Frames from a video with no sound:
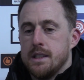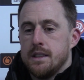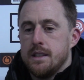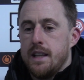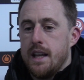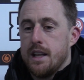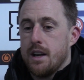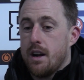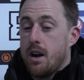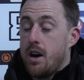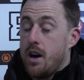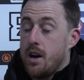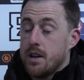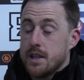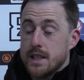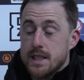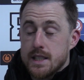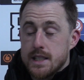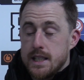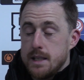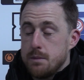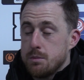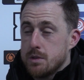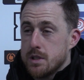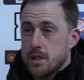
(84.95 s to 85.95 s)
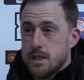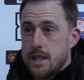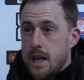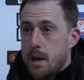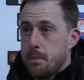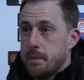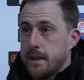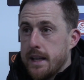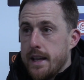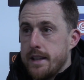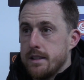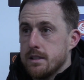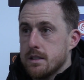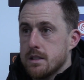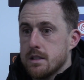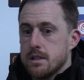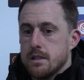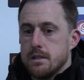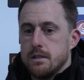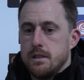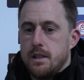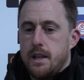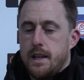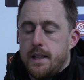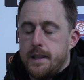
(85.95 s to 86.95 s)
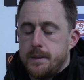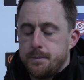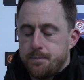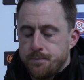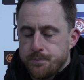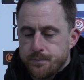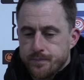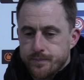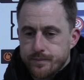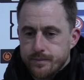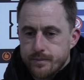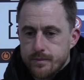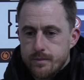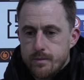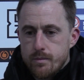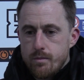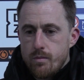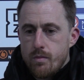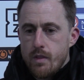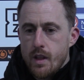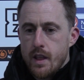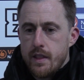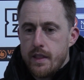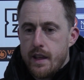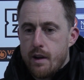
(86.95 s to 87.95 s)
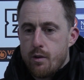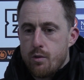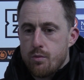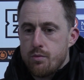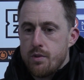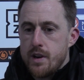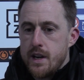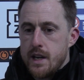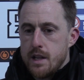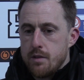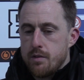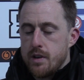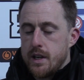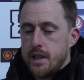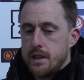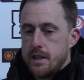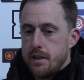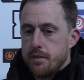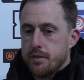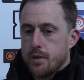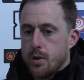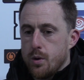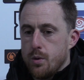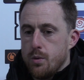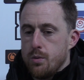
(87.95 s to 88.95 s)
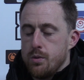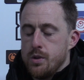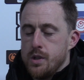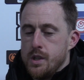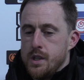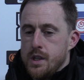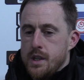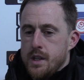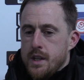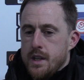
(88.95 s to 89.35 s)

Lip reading: They're the hardest team to set up against. They're really, really difficult.